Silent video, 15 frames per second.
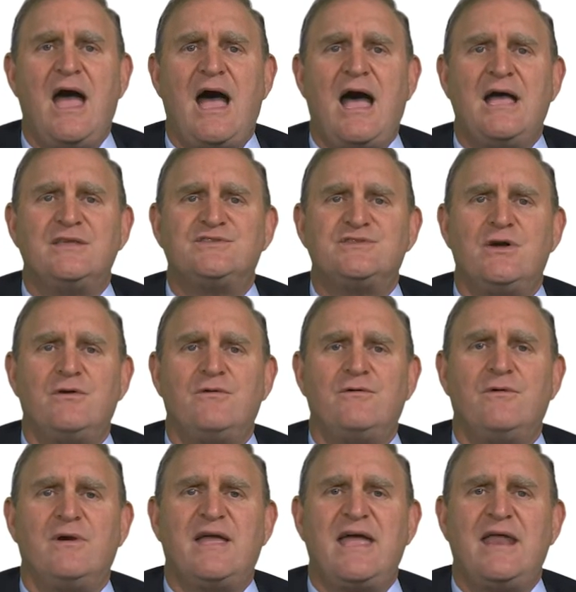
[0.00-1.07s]
Uh,
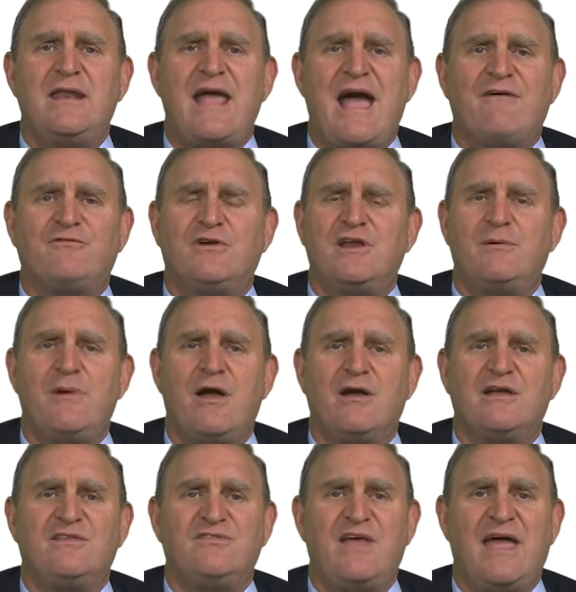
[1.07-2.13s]
so, can African
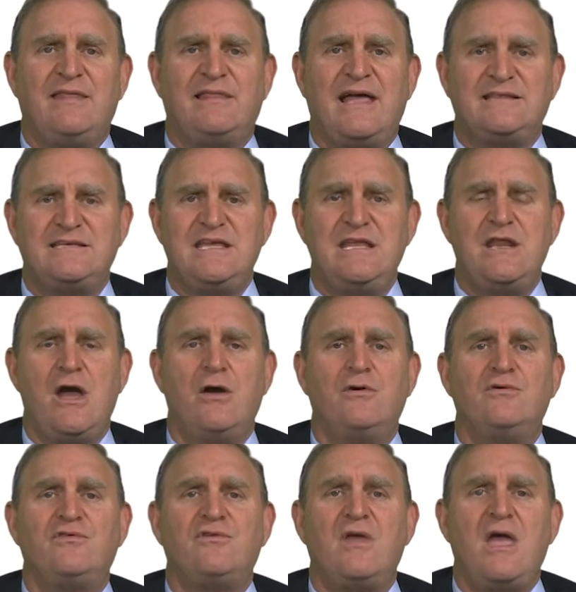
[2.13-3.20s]
Americans and
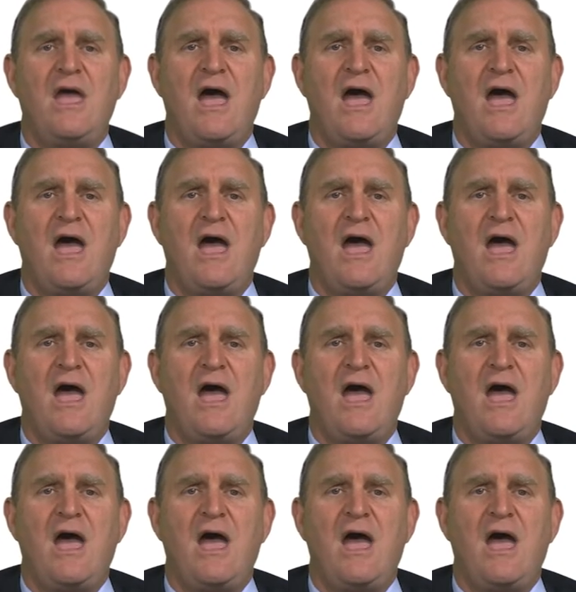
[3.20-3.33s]
Latinos